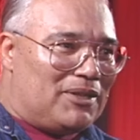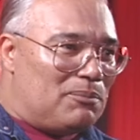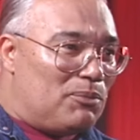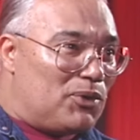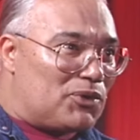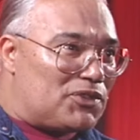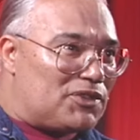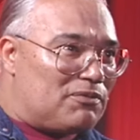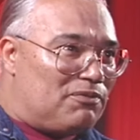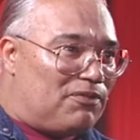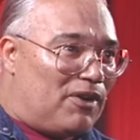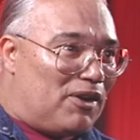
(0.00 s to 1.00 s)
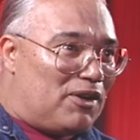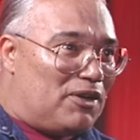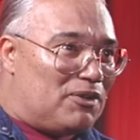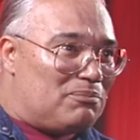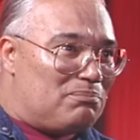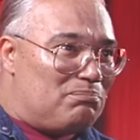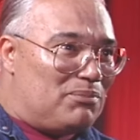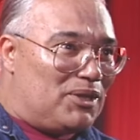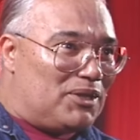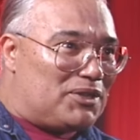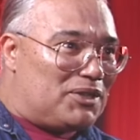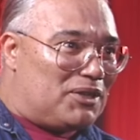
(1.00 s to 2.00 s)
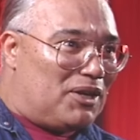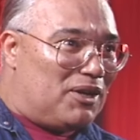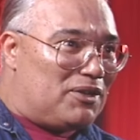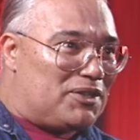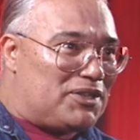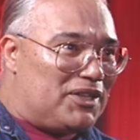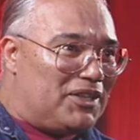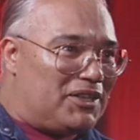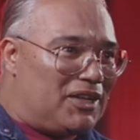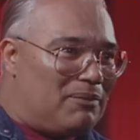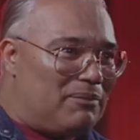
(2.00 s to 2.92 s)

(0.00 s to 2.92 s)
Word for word: be the most far-out, militant, hardest-hitting